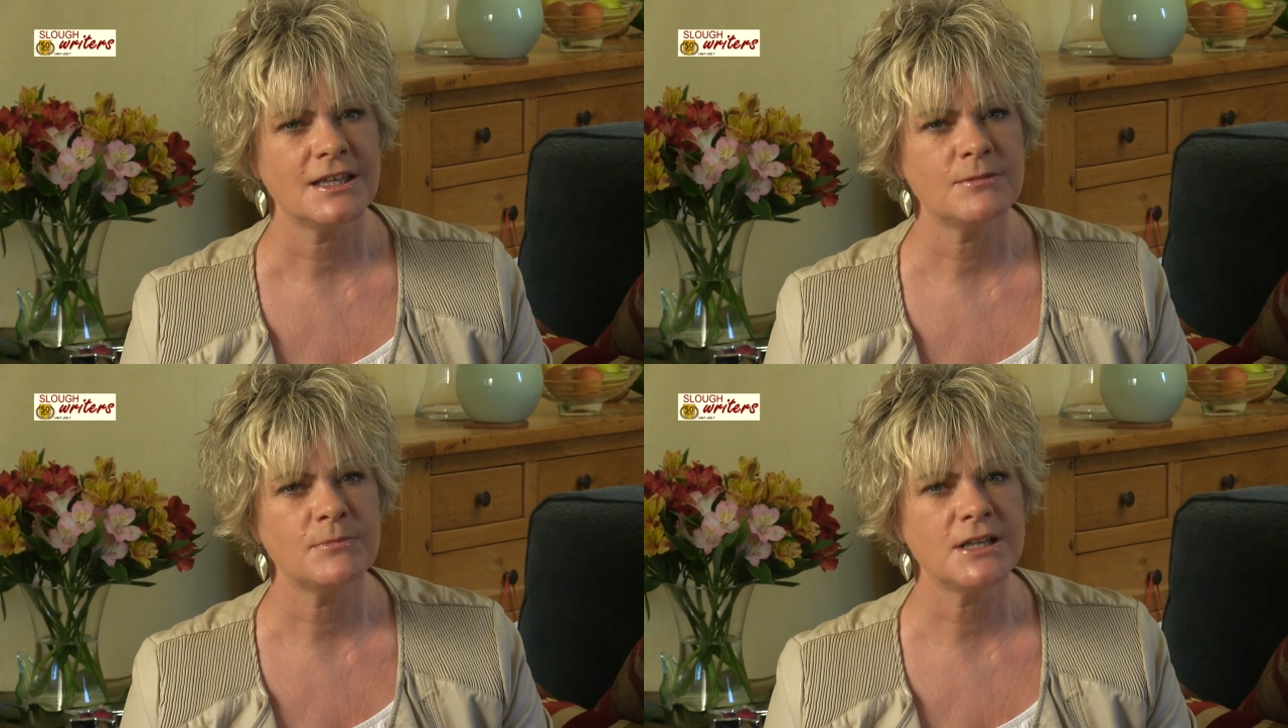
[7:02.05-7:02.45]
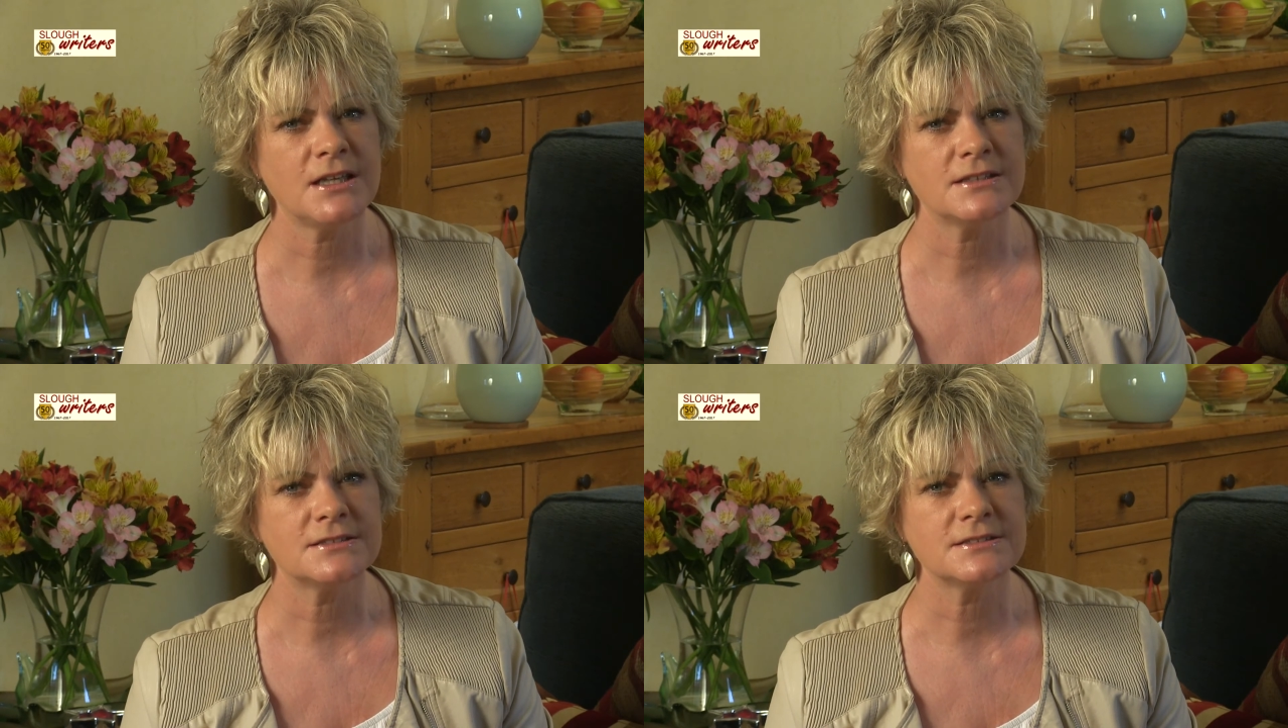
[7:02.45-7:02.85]
in
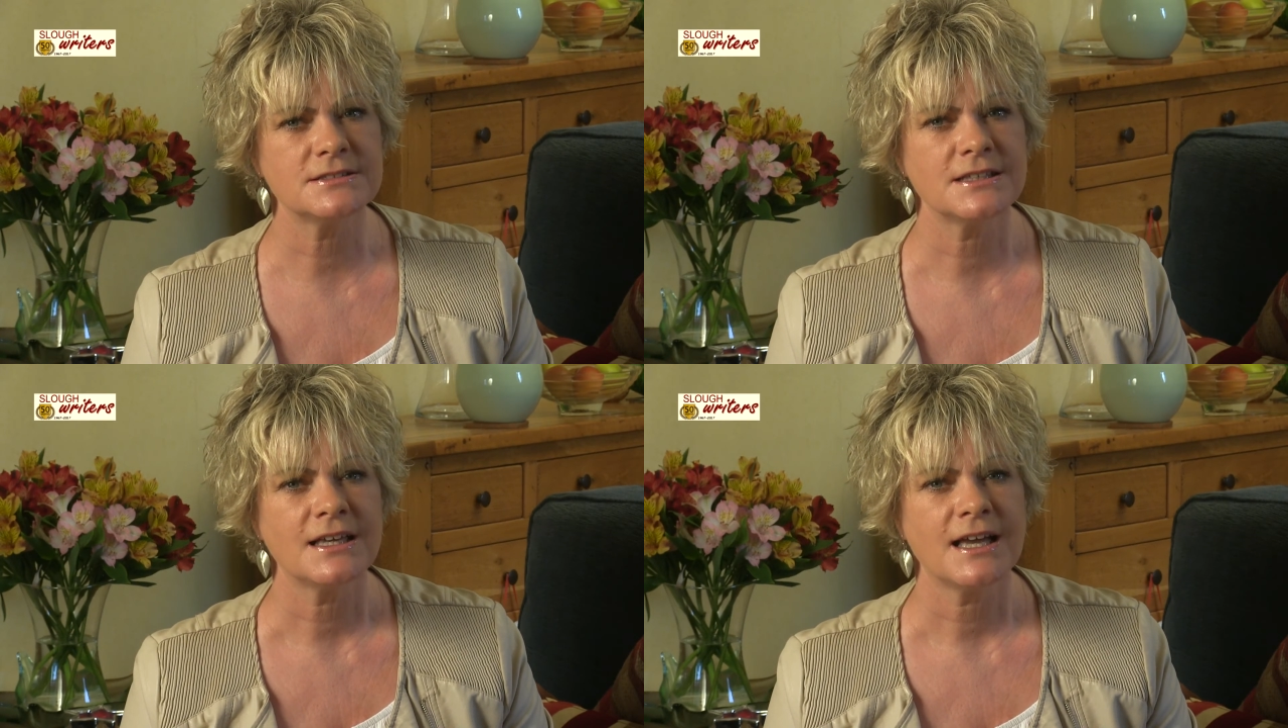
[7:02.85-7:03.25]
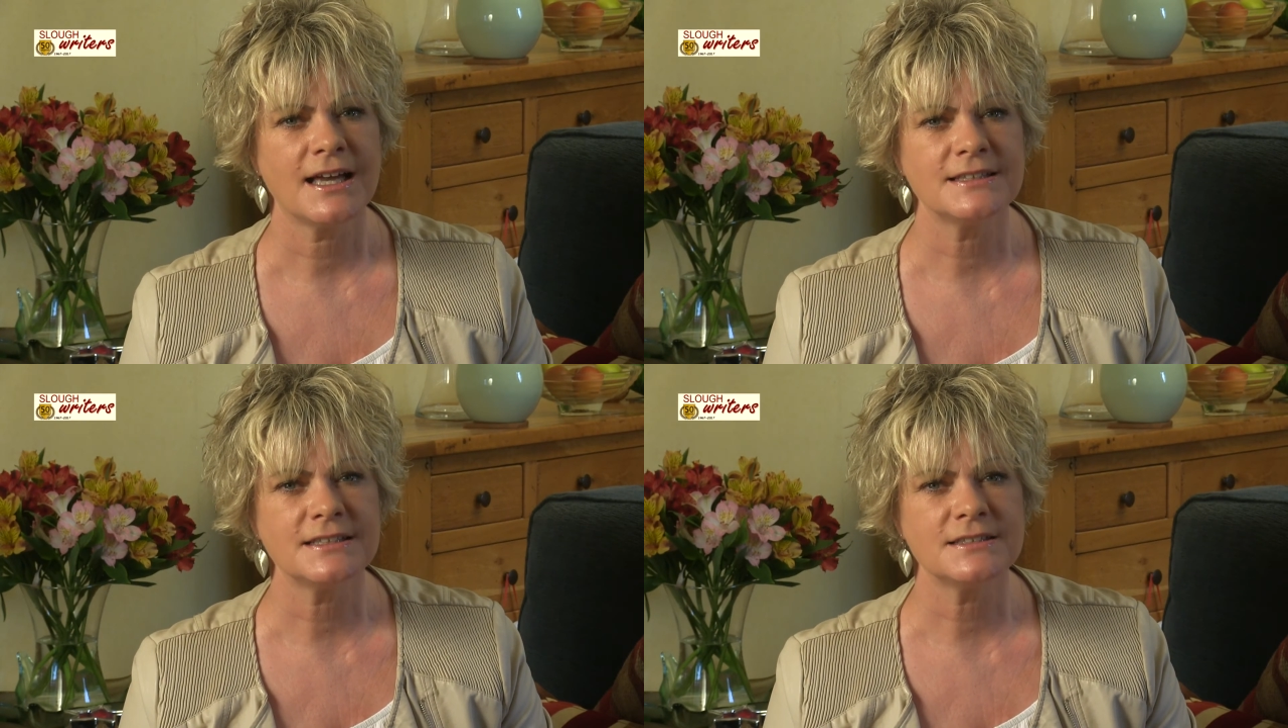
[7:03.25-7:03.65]
millions
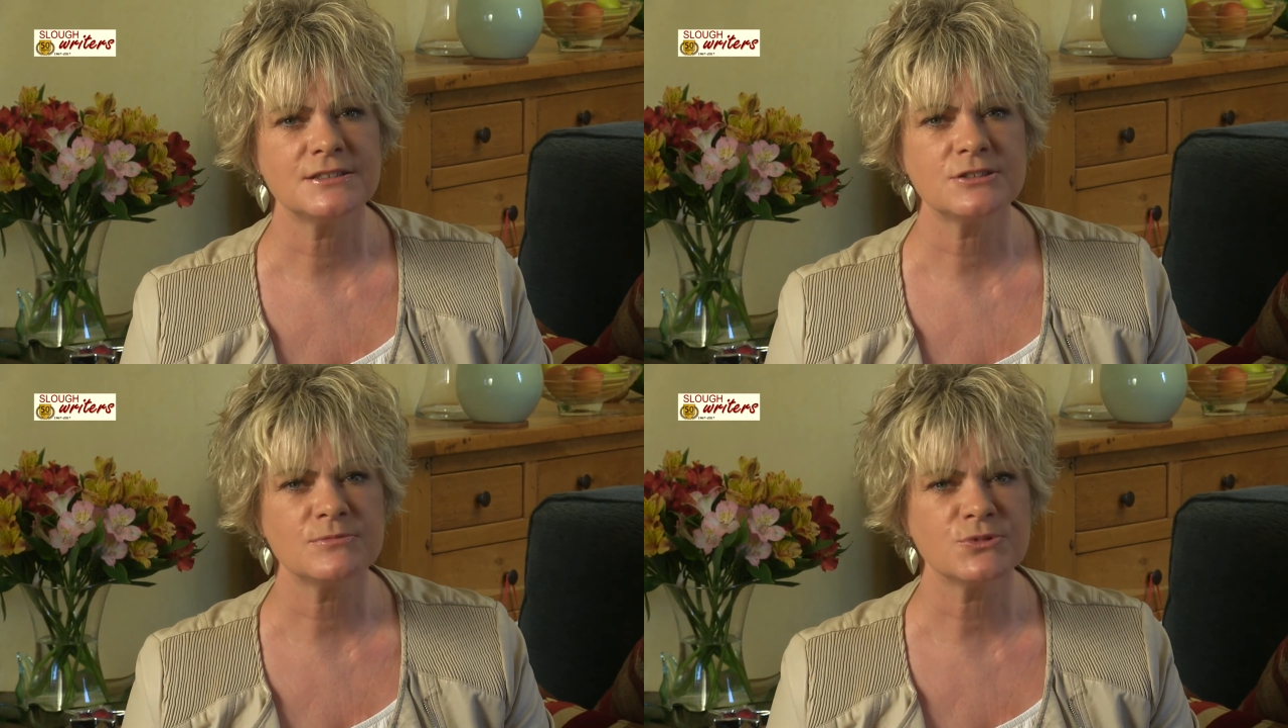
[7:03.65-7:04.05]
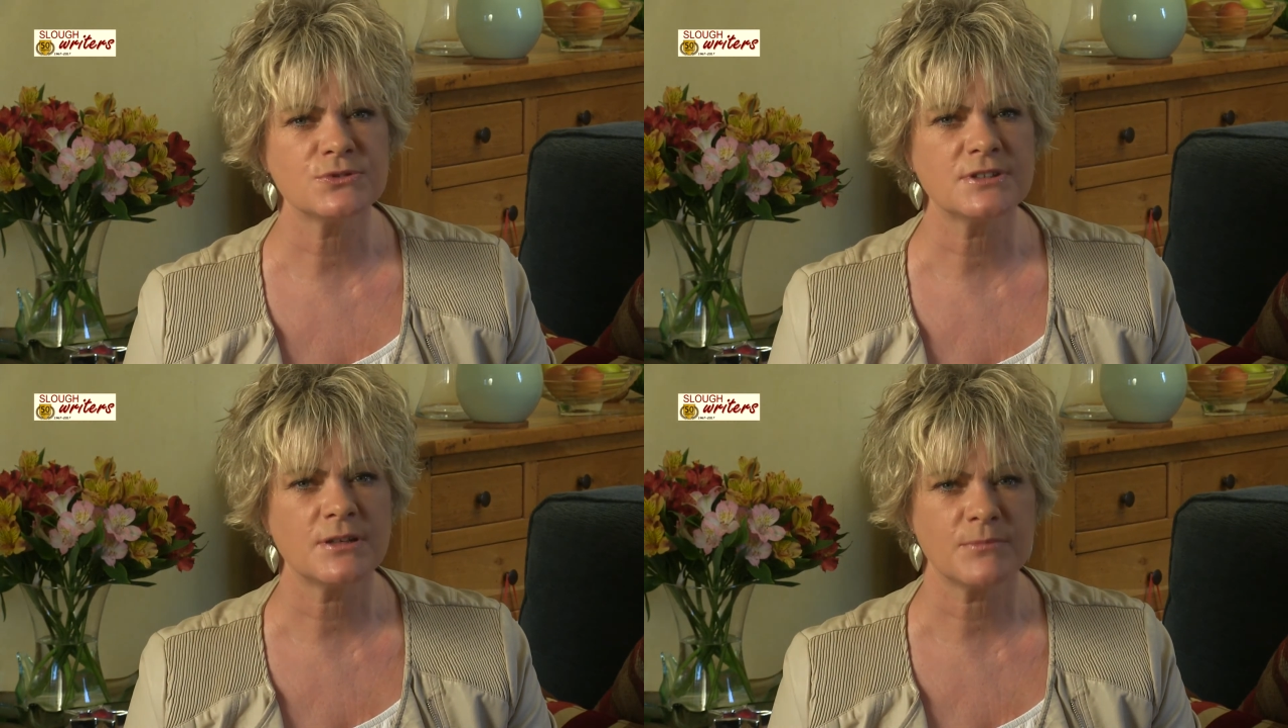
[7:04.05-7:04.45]
and in
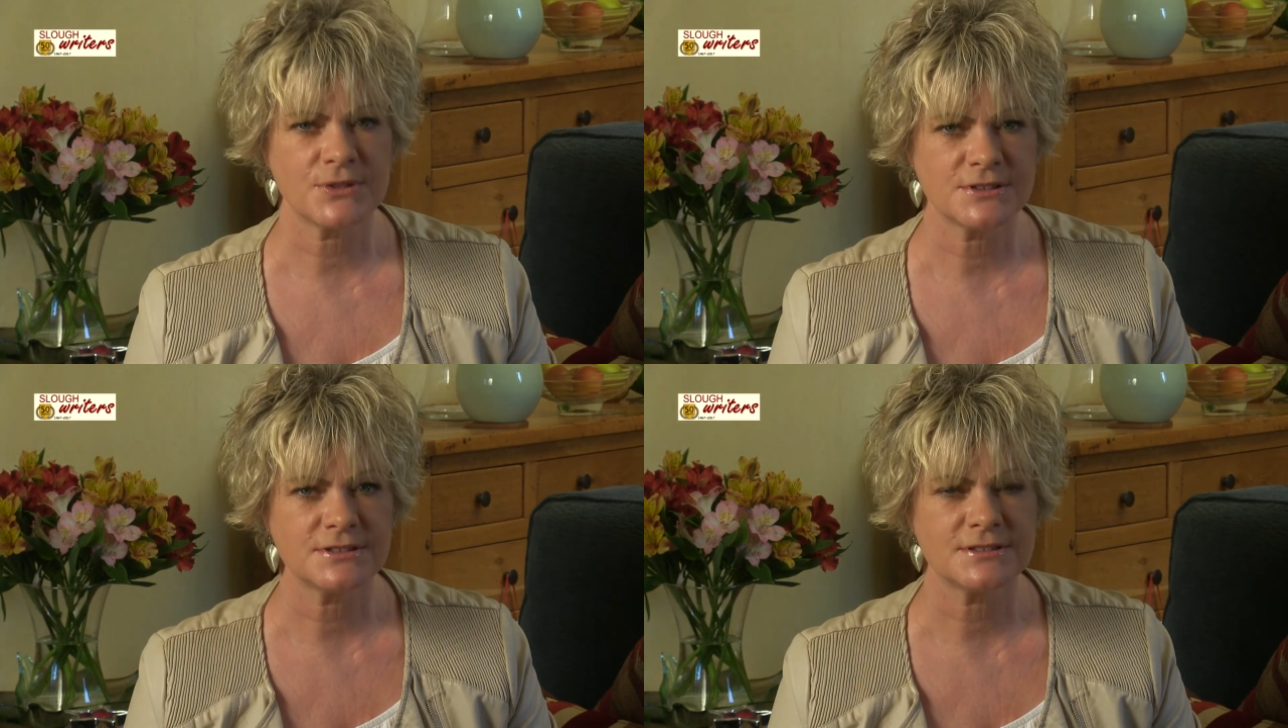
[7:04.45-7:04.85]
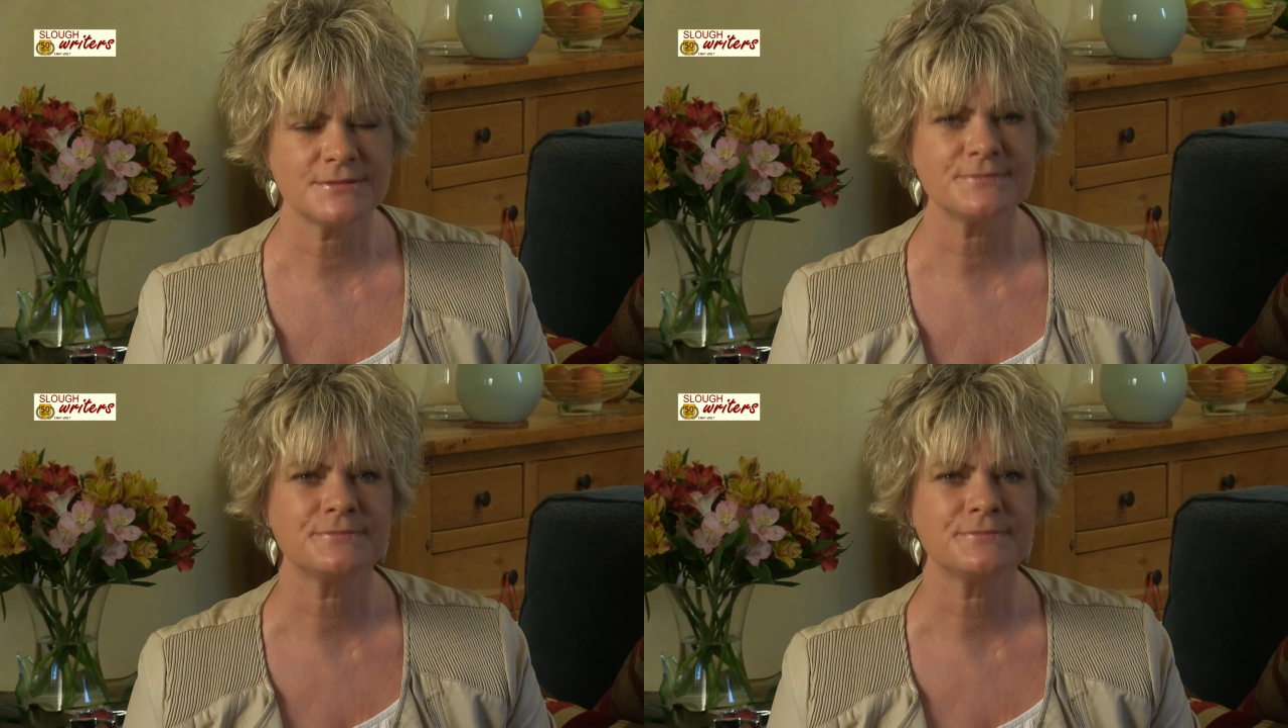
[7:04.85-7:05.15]
small numbers.